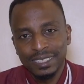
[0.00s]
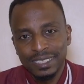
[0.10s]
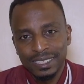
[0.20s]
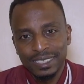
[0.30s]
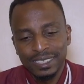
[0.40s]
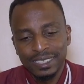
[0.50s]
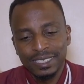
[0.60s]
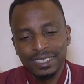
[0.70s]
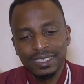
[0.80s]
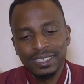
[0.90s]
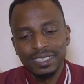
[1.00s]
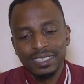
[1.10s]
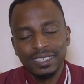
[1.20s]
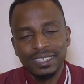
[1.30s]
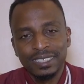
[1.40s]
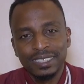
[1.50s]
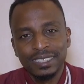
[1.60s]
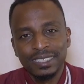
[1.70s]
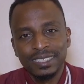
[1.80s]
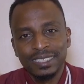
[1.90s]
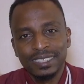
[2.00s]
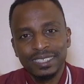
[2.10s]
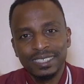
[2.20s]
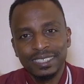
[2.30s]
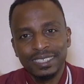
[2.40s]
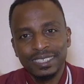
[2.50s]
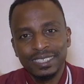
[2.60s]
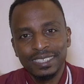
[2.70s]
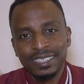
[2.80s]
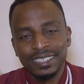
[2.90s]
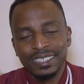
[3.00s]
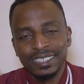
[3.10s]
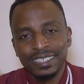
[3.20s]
No one is speaking in this clip.